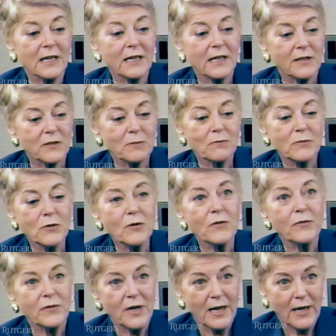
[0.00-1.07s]
it has
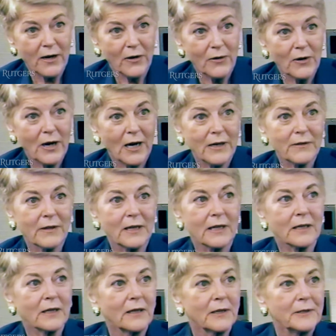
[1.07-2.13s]
moved now, I
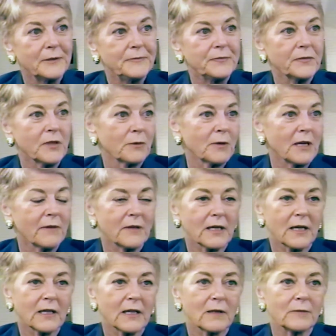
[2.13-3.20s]
think, that we haven't
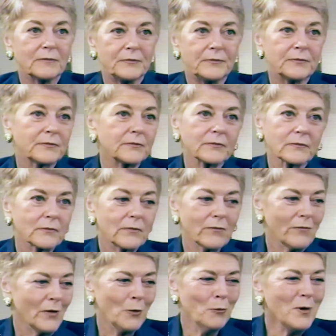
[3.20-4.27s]
had any
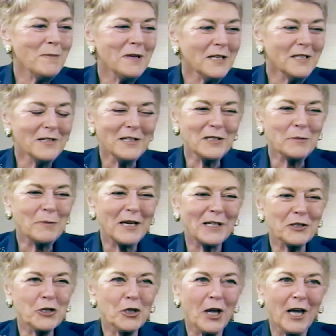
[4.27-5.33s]
women in the
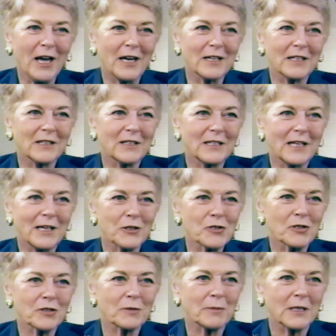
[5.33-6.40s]
debates yet, in the
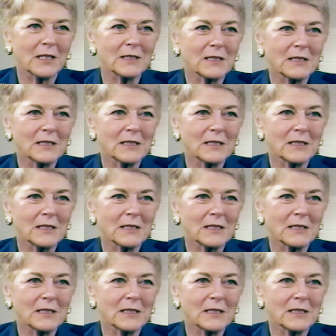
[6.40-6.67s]
national debate